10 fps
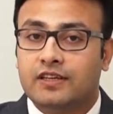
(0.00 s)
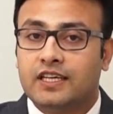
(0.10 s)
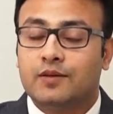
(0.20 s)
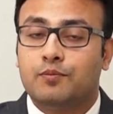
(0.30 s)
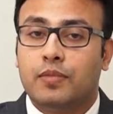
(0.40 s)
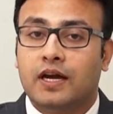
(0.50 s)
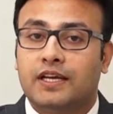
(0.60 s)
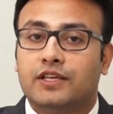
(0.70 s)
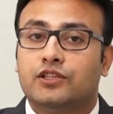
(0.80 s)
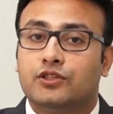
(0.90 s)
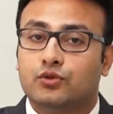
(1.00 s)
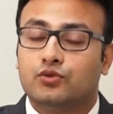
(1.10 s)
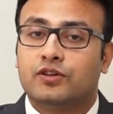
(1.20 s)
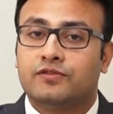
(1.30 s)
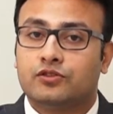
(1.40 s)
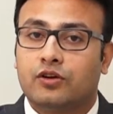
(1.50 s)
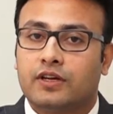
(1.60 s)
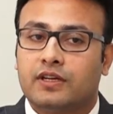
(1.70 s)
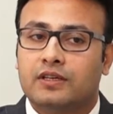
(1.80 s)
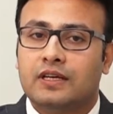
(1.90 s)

leg by the use of socket.